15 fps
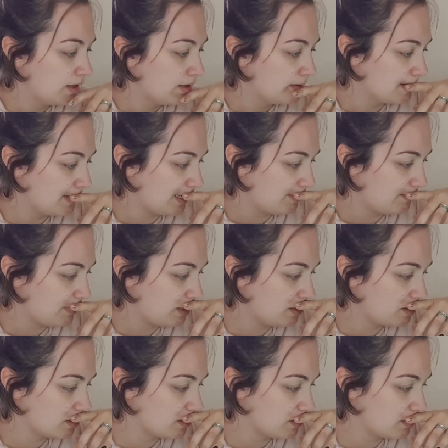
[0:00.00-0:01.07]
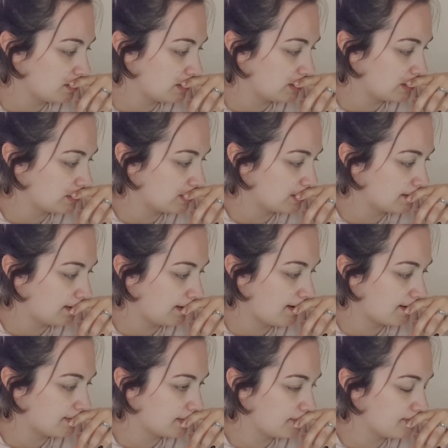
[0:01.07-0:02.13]
So let me just
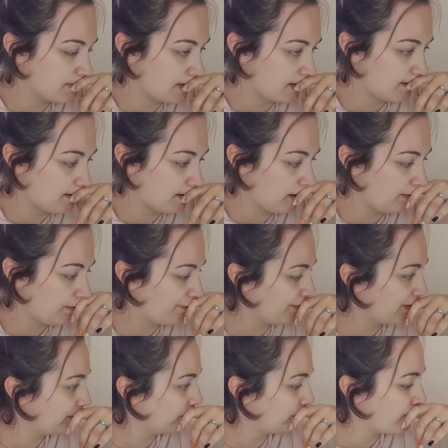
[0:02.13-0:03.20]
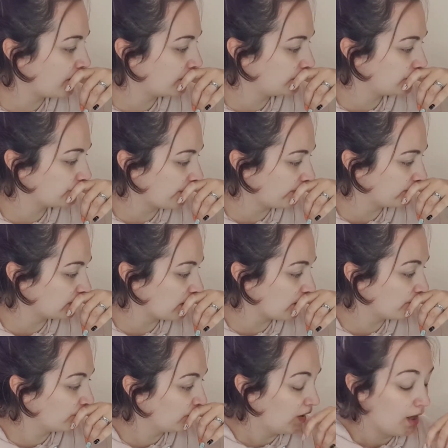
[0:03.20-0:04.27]
get my final manuscript up.